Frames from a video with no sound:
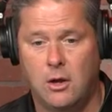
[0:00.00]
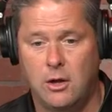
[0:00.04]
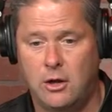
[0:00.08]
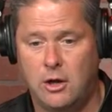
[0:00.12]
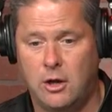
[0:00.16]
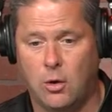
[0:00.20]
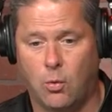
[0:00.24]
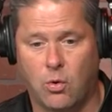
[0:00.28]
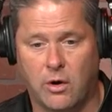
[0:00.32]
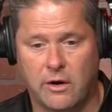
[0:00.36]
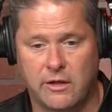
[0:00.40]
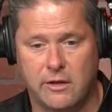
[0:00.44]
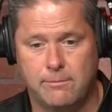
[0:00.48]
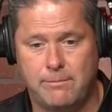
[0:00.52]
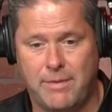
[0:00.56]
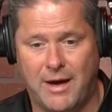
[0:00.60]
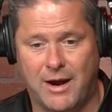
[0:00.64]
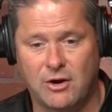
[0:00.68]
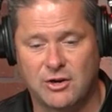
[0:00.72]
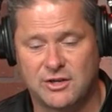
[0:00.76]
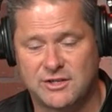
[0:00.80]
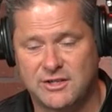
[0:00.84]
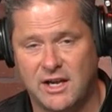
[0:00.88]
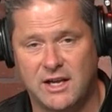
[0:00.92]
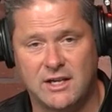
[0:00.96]
you know, one of the
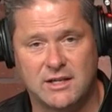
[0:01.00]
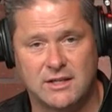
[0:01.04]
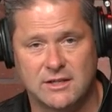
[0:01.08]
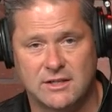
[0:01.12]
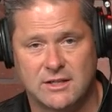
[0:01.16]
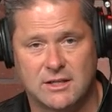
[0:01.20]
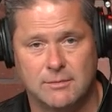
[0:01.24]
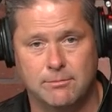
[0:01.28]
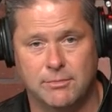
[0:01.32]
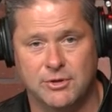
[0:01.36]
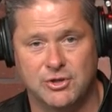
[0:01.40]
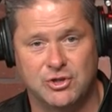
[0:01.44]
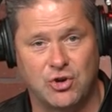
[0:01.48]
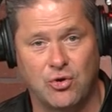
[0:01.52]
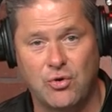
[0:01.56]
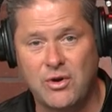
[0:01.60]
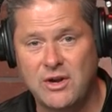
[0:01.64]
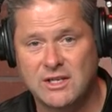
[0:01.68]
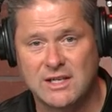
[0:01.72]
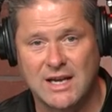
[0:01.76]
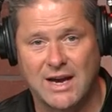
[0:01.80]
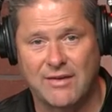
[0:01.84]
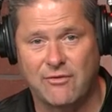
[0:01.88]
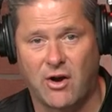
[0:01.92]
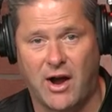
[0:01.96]
better seasons the
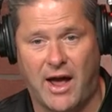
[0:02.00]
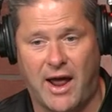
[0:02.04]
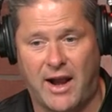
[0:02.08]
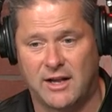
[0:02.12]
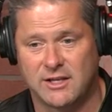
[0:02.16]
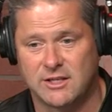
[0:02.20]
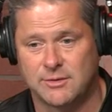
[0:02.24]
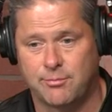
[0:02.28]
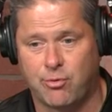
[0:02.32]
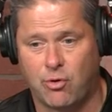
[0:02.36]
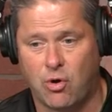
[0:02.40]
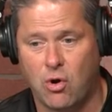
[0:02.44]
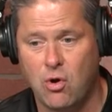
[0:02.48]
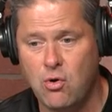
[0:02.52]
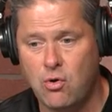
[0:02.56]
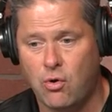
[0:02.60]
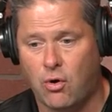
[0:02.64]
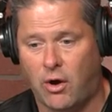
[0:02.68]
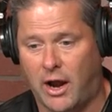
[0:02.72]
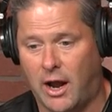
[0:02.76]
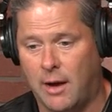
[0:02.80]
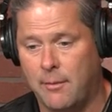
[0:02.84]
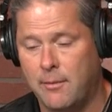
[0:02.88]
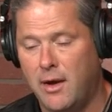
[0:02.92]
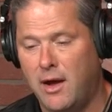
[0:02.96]
Missouri's ever had as a
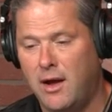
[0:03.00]
program.